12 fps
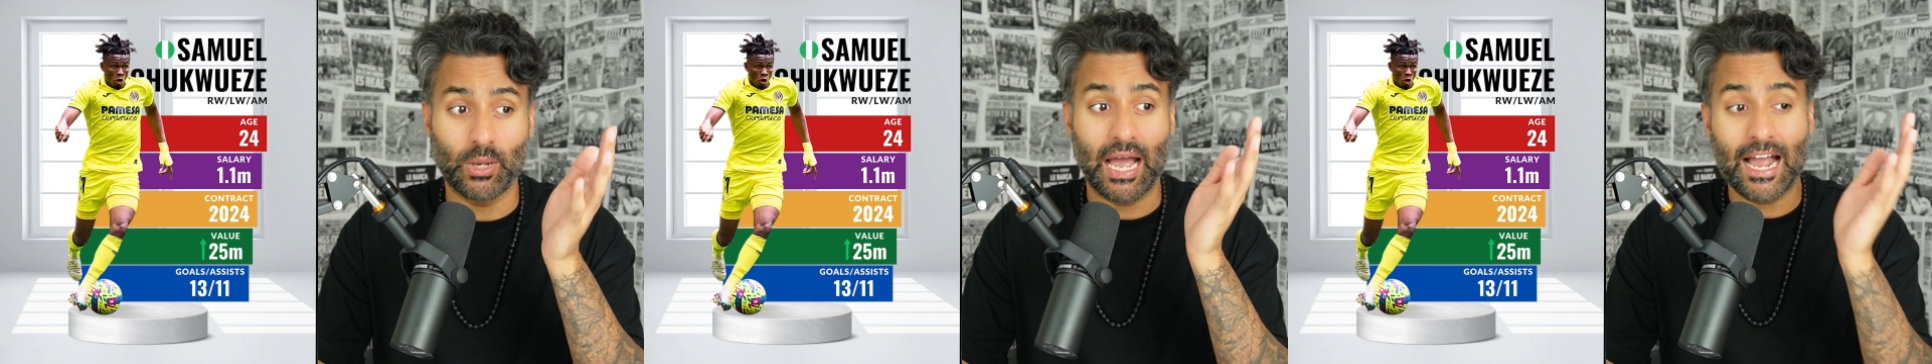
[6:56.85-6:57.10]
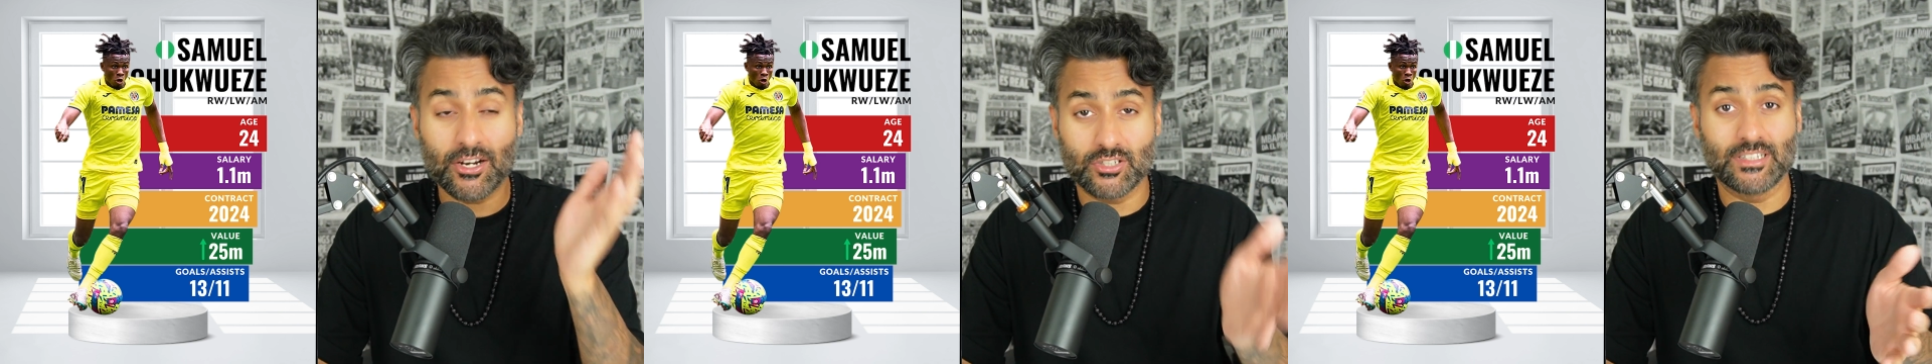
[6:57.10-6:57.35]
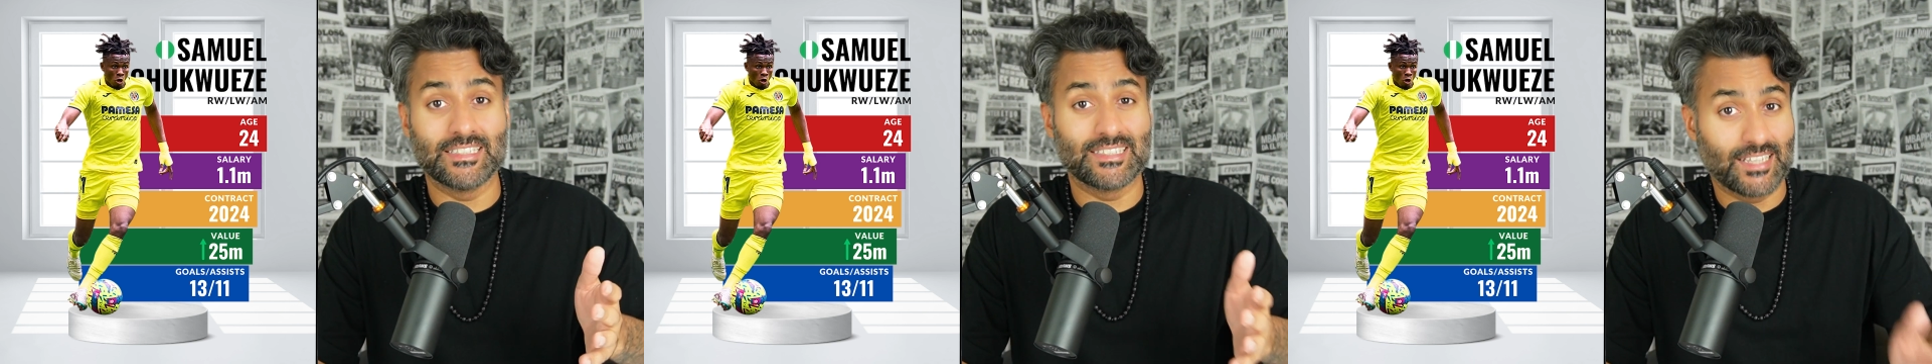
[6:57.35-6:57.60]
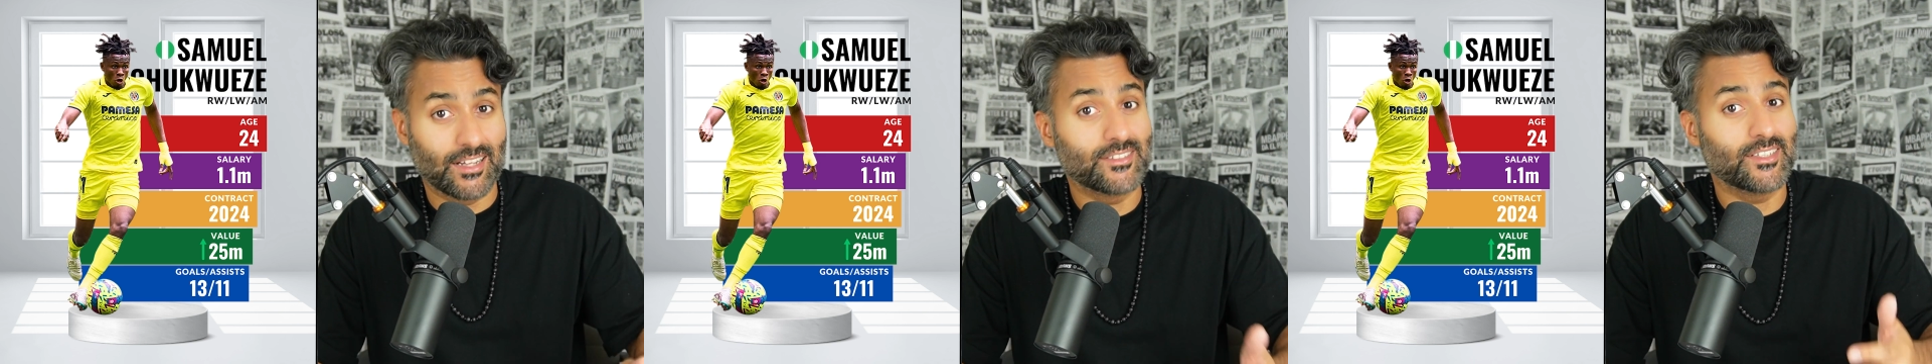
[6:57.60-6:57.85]
we actually
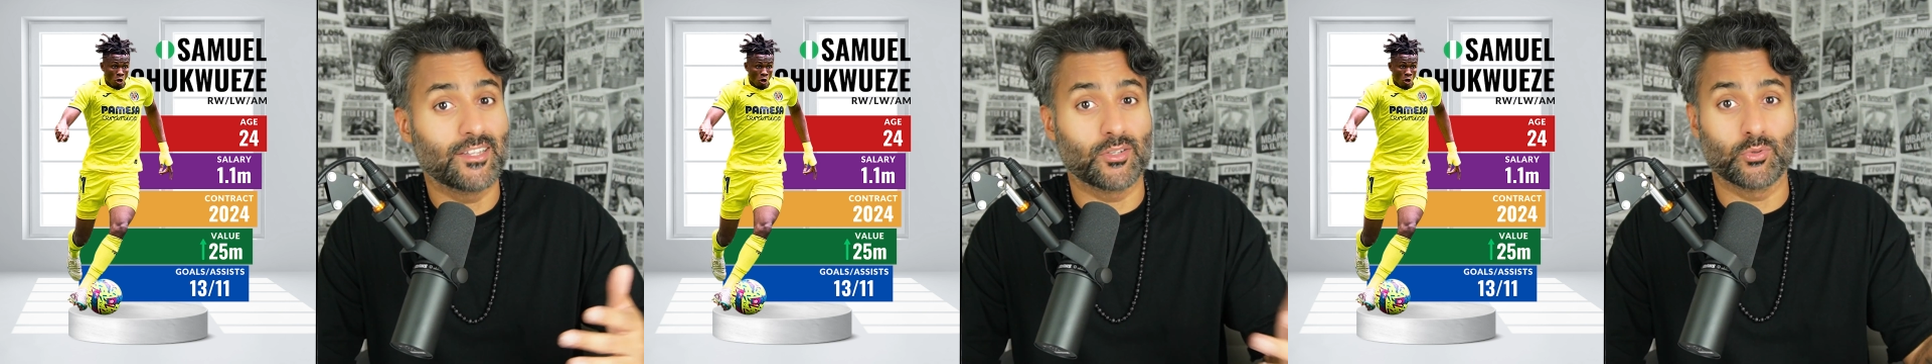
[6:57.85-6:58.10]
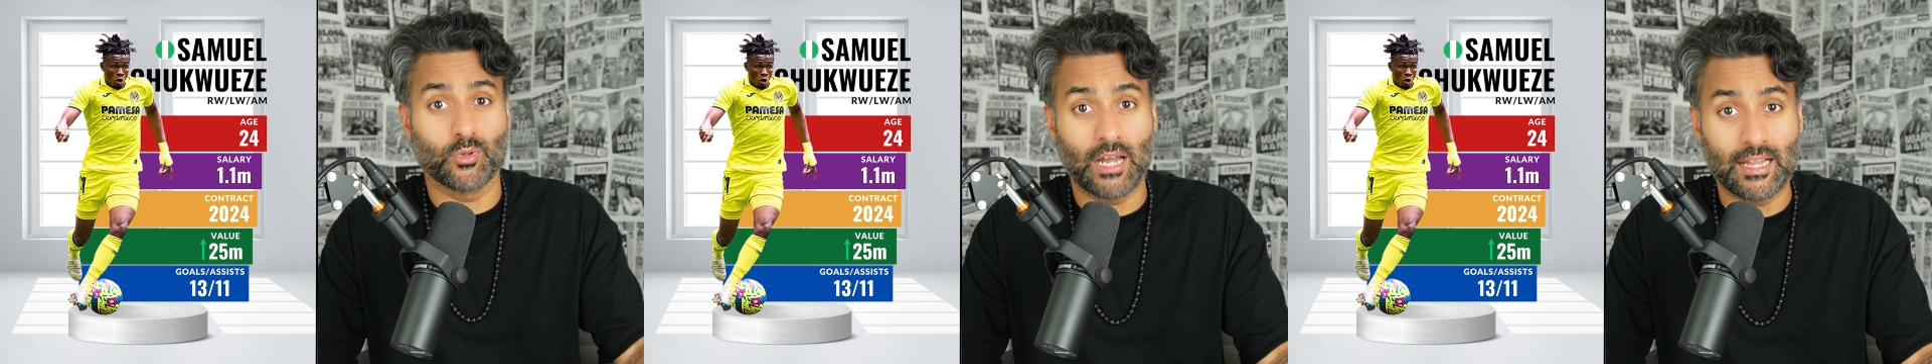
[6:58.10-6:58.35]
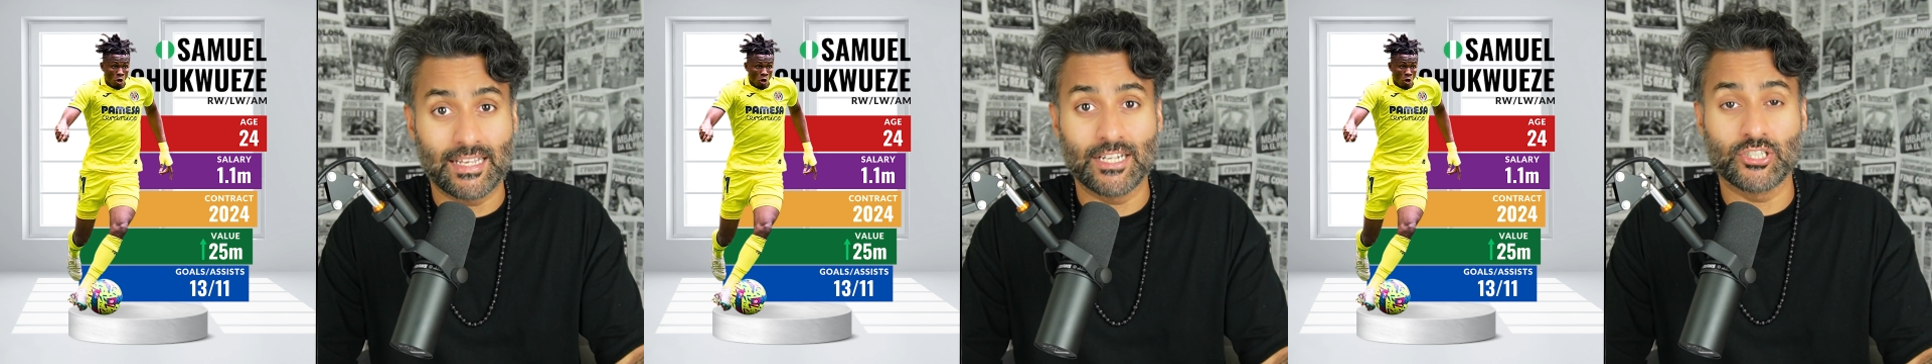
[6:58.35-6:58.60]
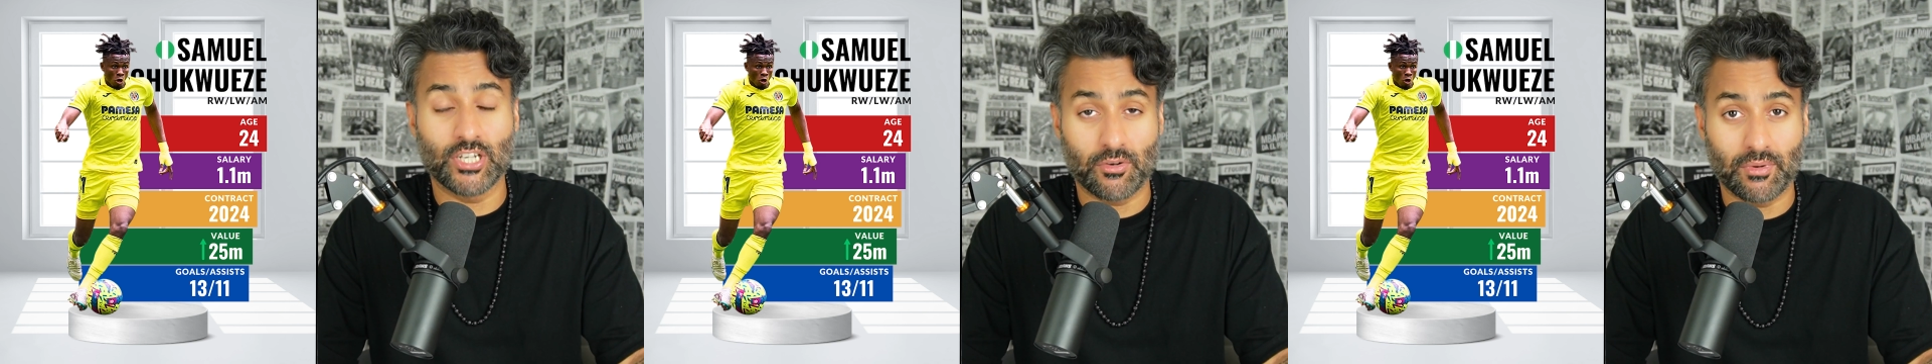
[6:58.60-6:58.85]
sell Sandro Tonali
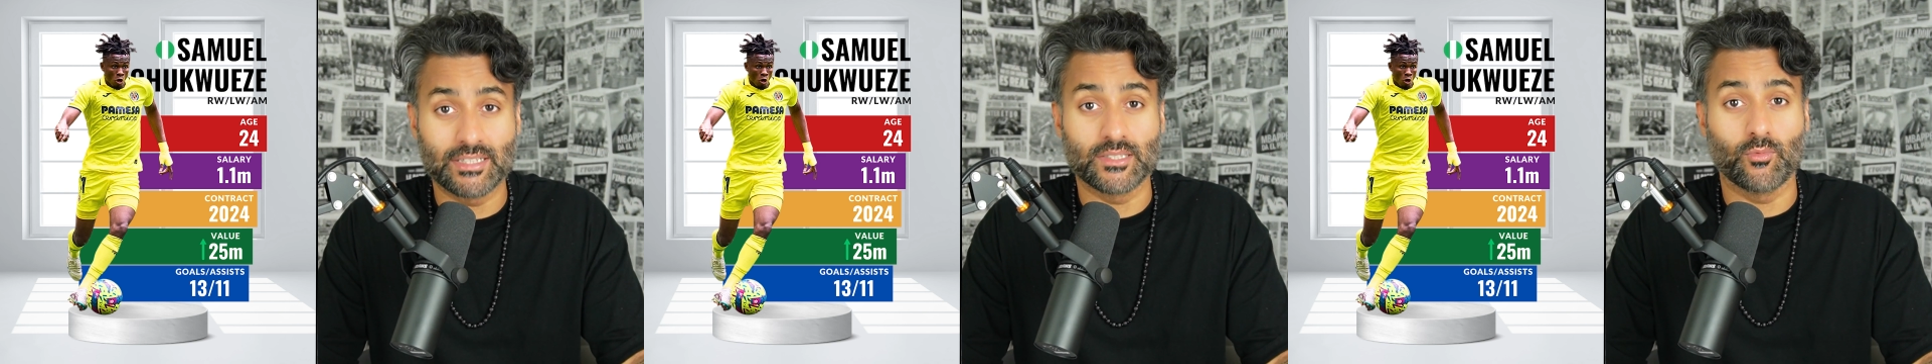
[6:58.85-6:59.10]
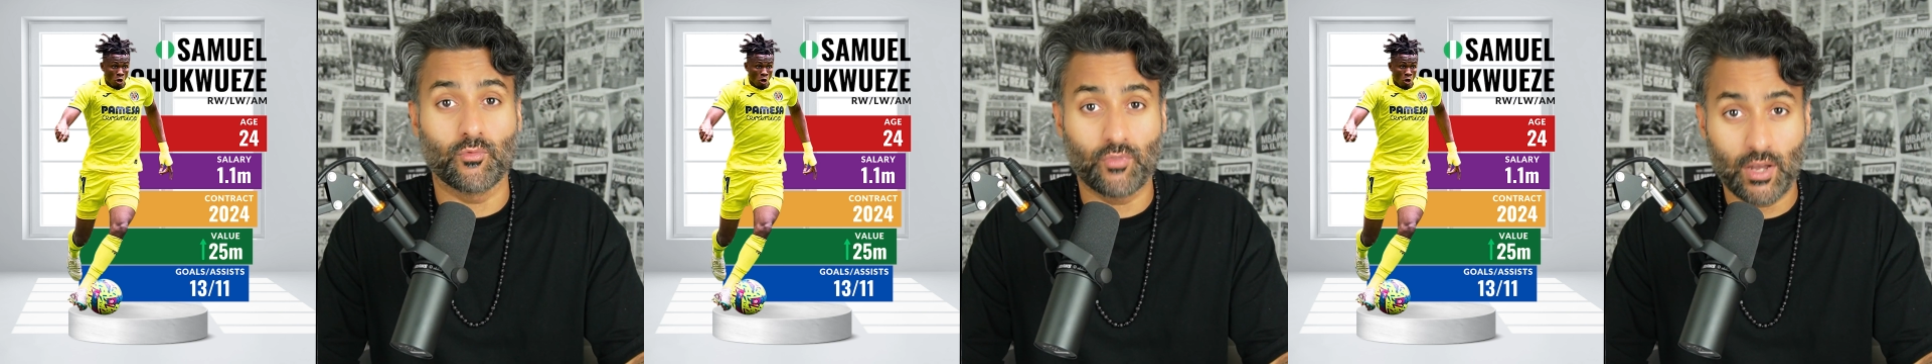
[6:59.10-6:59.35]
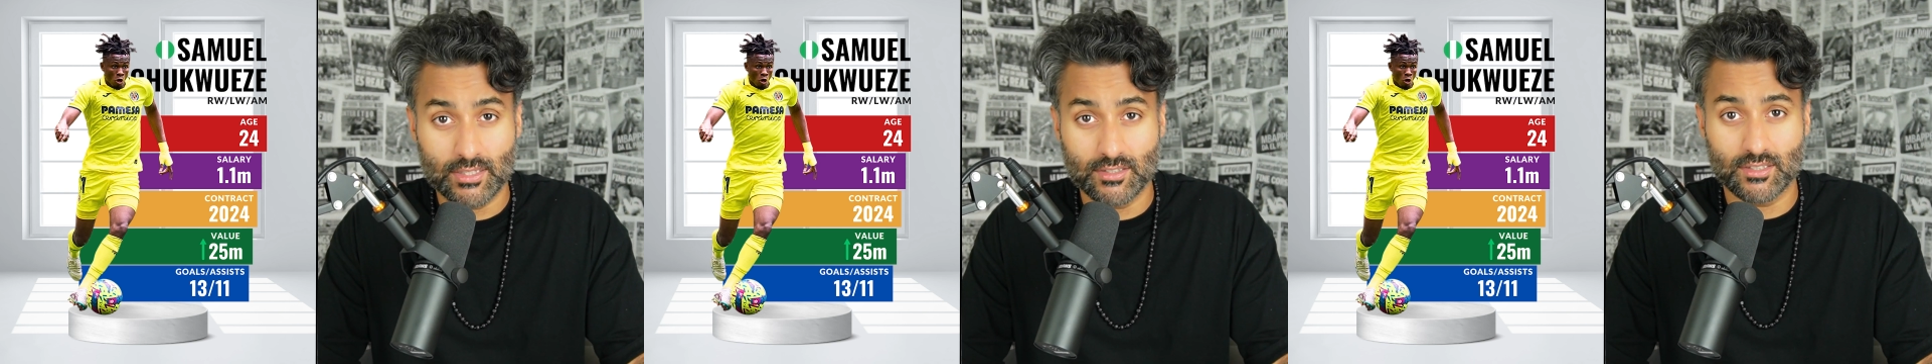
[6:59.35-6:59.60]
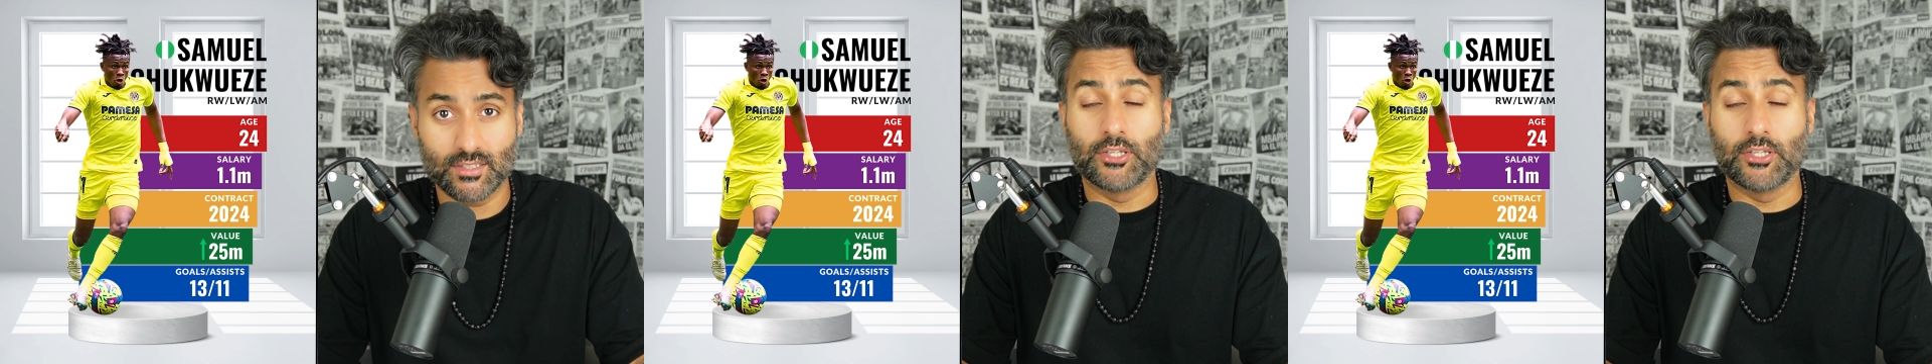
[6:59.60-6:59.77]
and generate some funds.